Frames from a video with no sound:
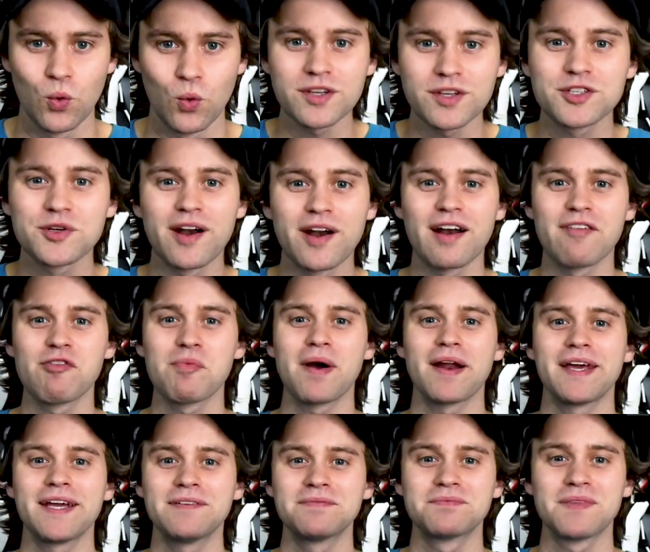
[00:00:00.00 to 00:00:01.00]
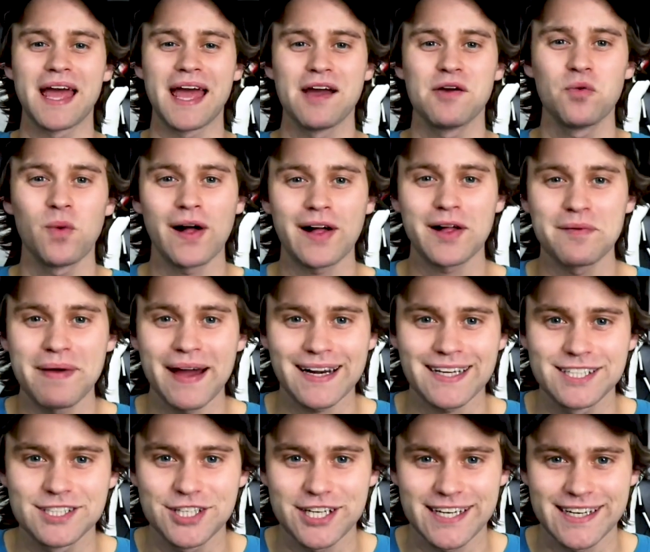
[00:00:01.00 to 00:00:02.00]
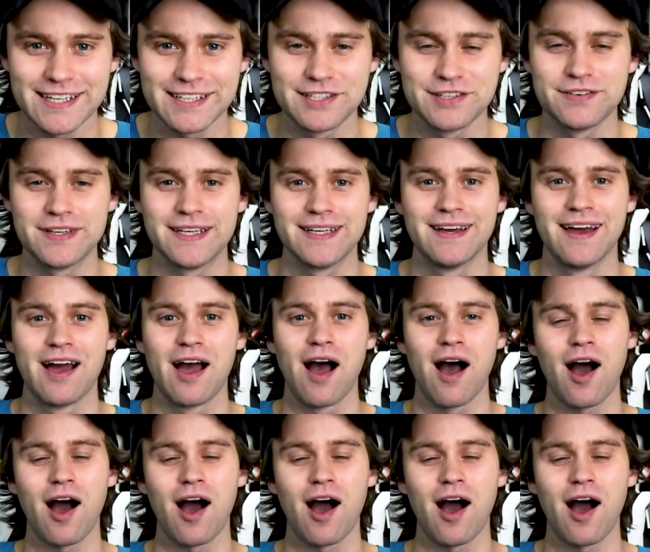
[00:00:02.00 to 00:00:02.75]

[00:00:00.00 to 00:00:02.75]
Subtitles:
What's going on, everybody, and welcome back to JJD TV.